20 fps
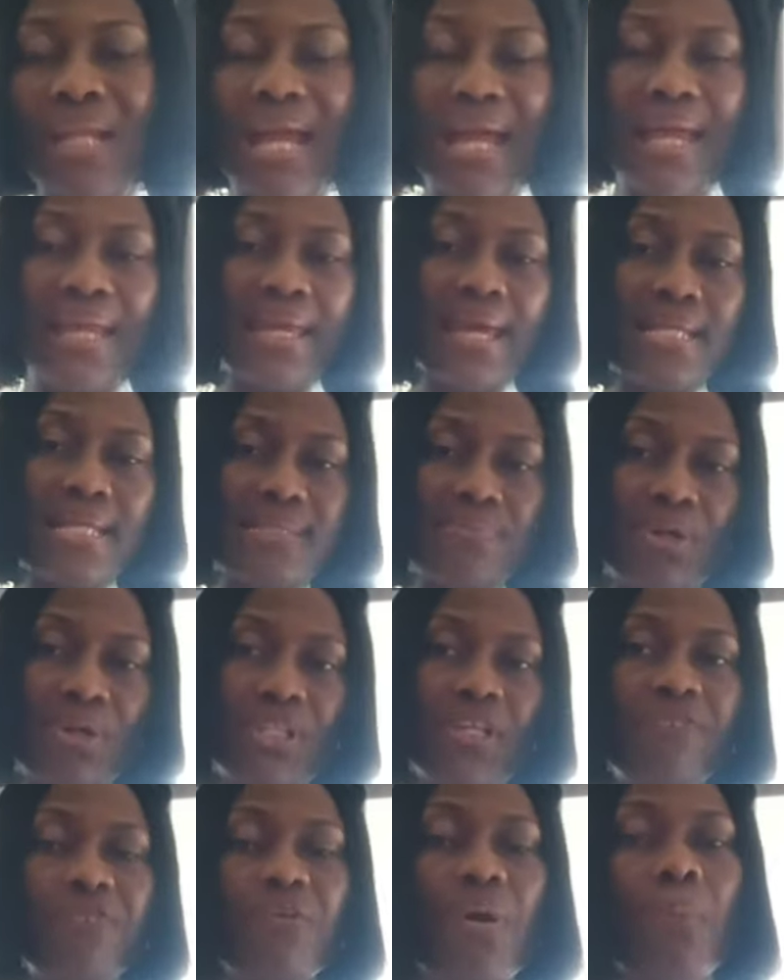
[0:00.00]
I get
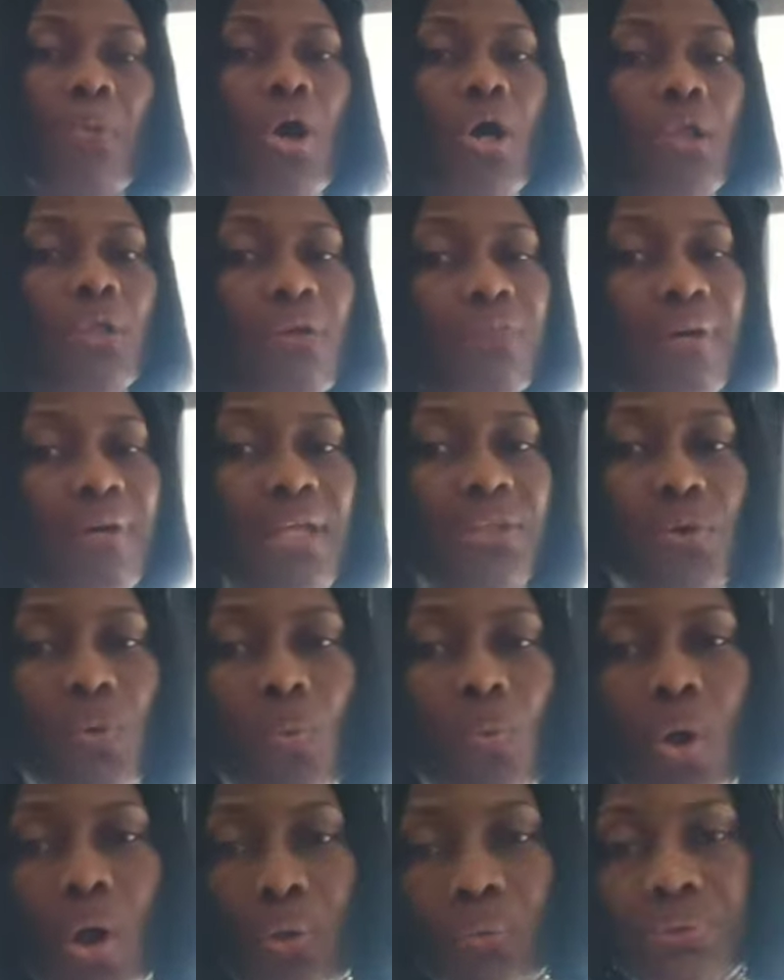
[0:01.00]
money from all over the
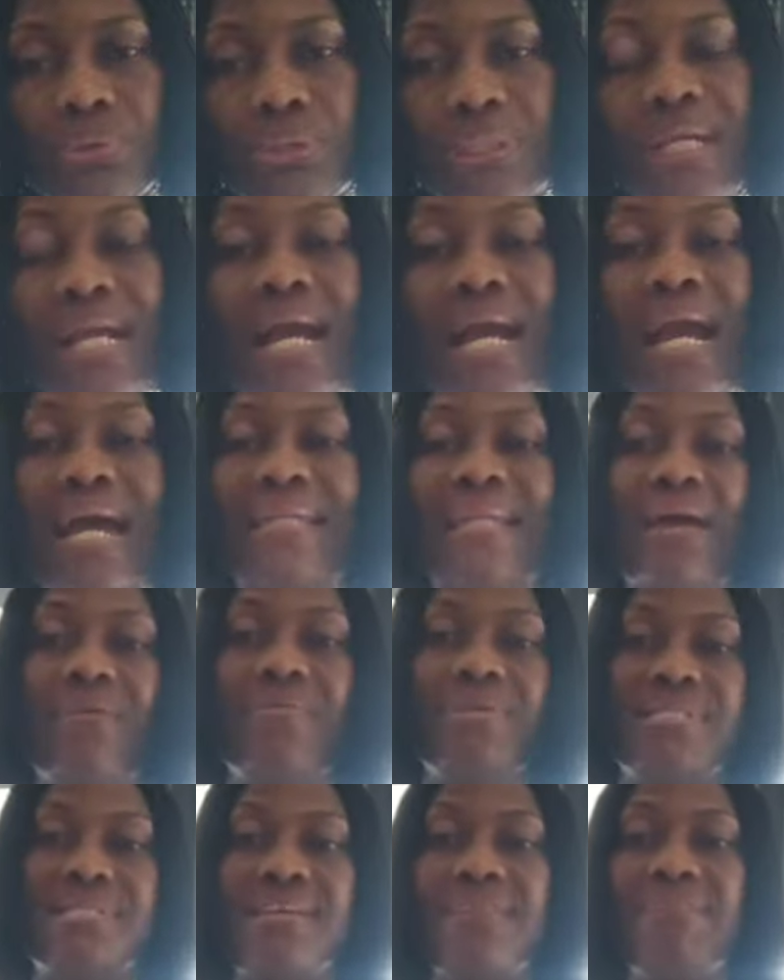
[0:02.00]
world, and I
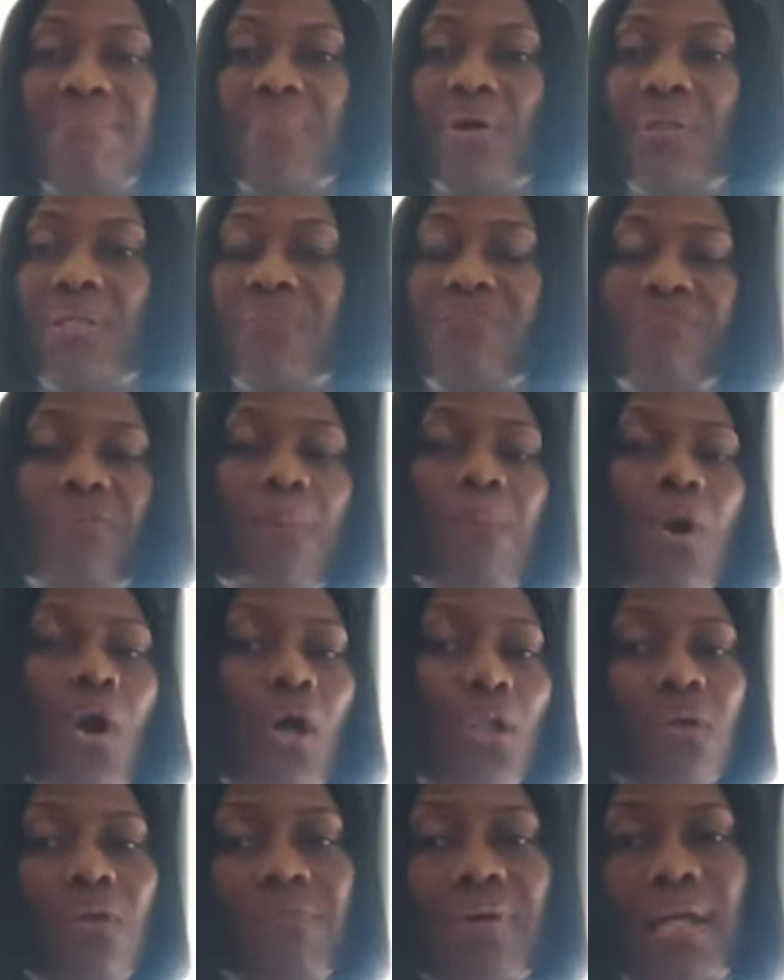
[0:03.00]
receive money from
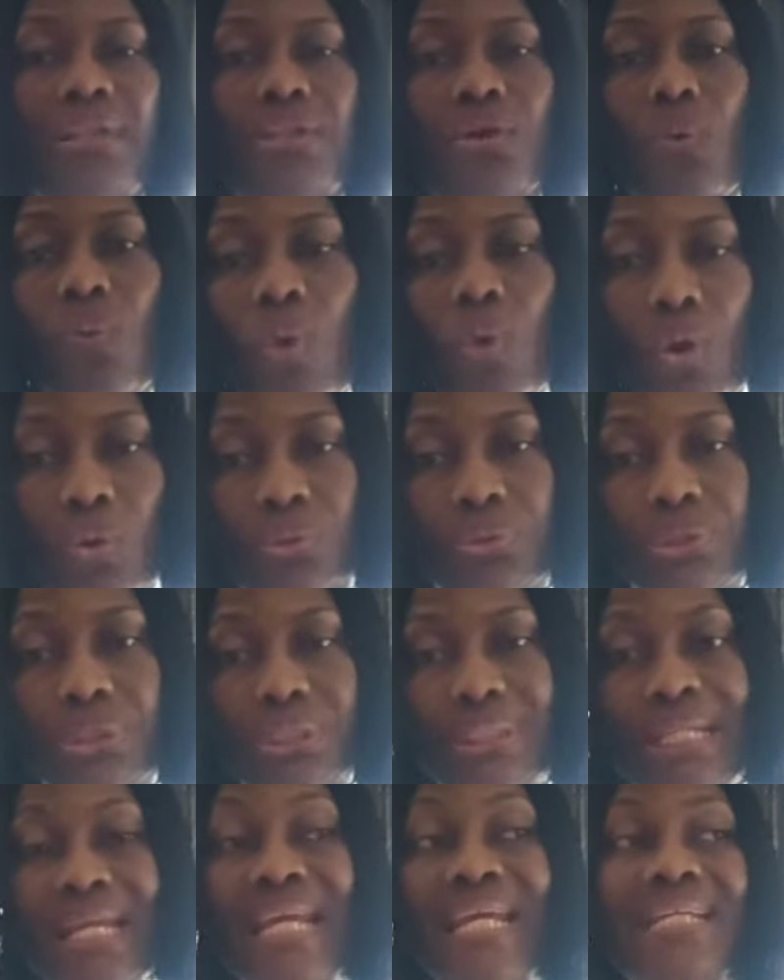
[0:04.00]
all over the world
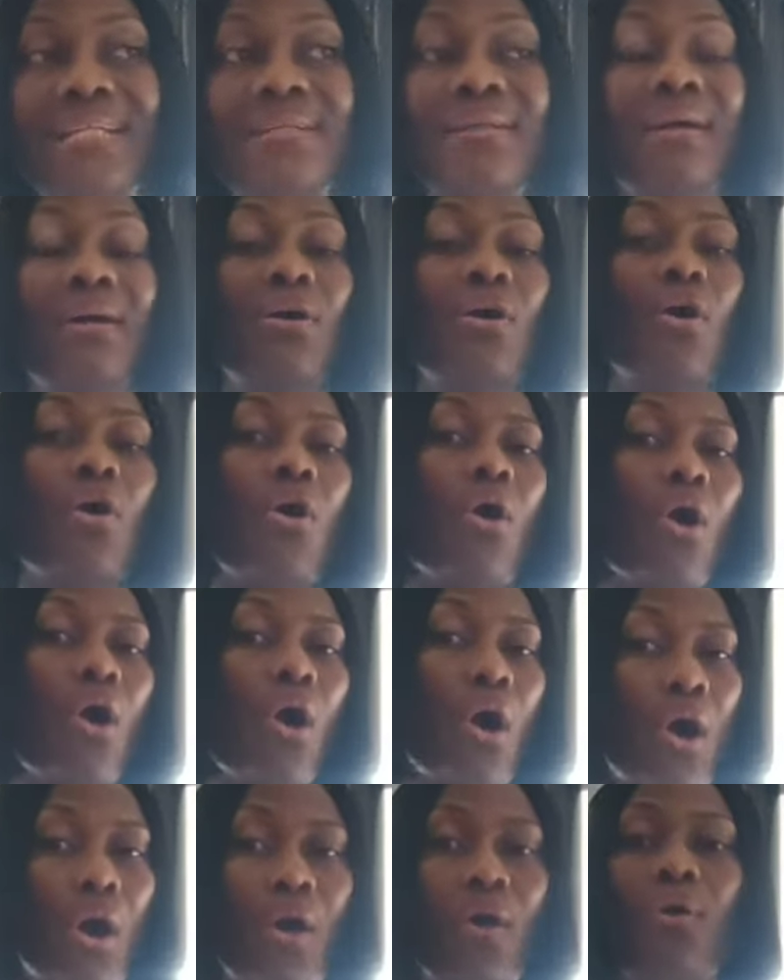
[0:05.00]
in
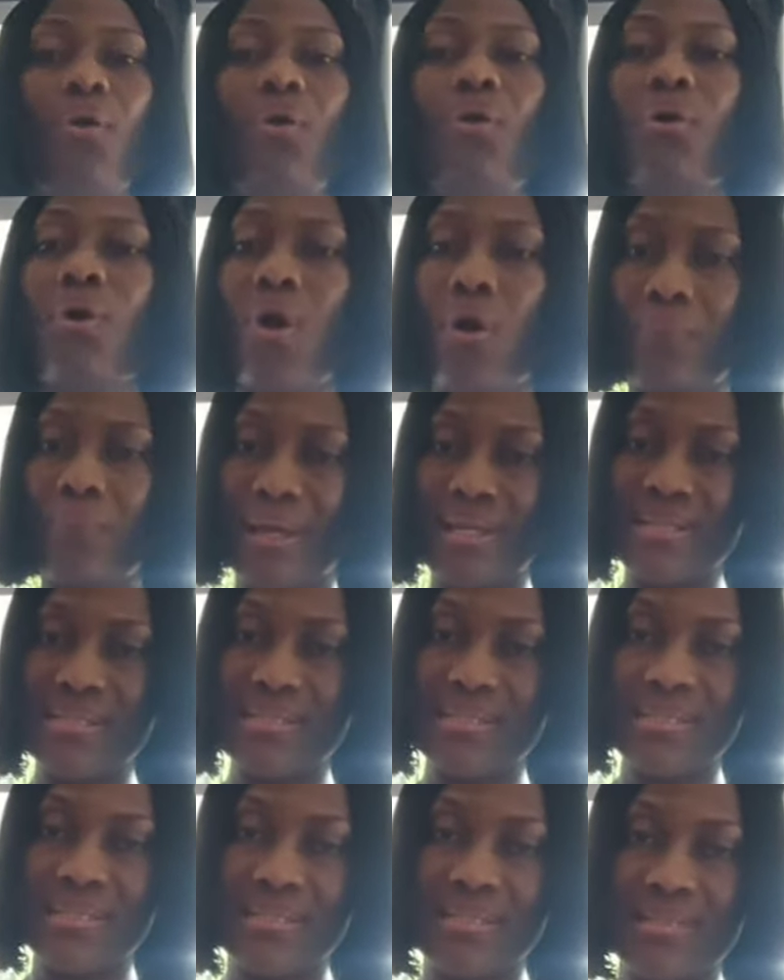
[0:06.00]
all
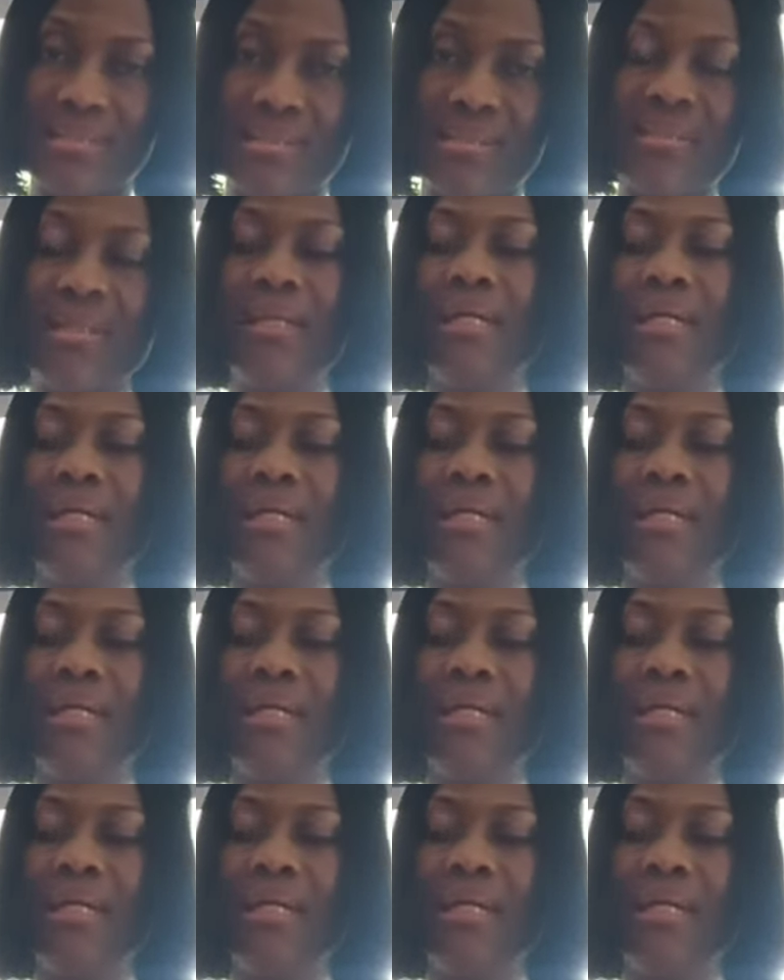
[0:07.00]
currencies.